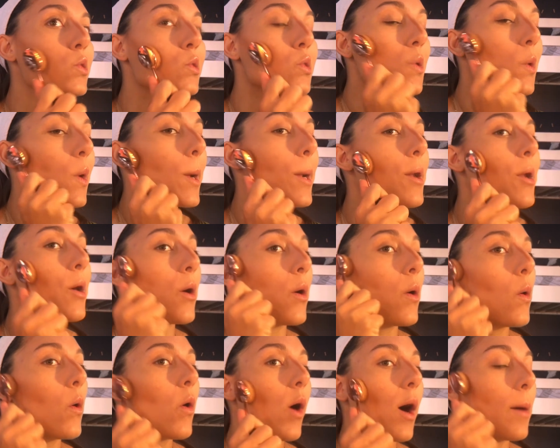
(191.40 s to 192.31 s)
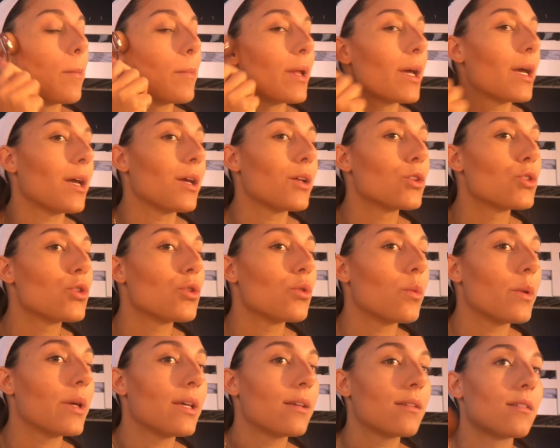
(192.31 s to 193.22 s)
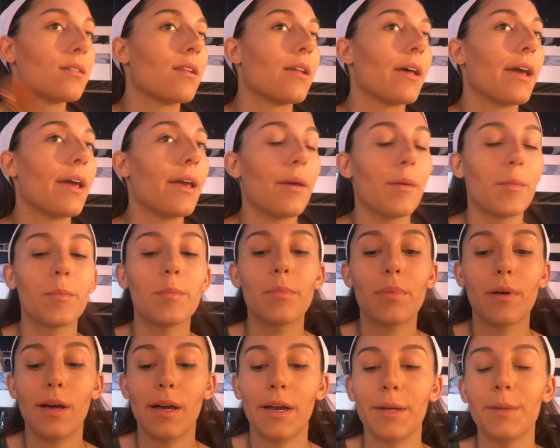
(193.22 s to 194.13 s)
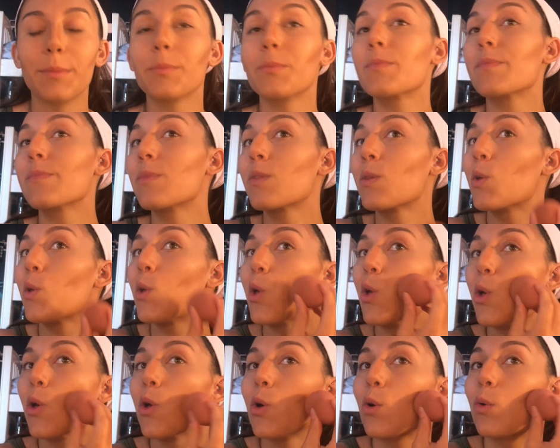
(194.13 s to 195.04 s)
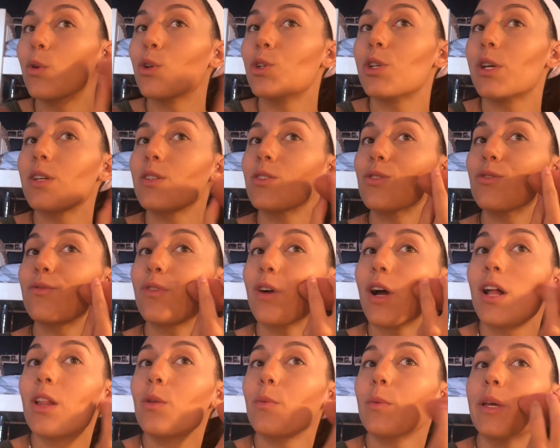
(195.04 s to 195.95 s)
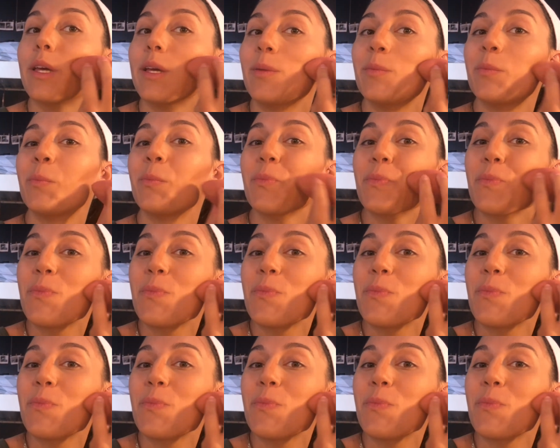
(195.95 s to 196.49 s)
So I know I'm like 2 weeks late, but what do you guys do for Halloween?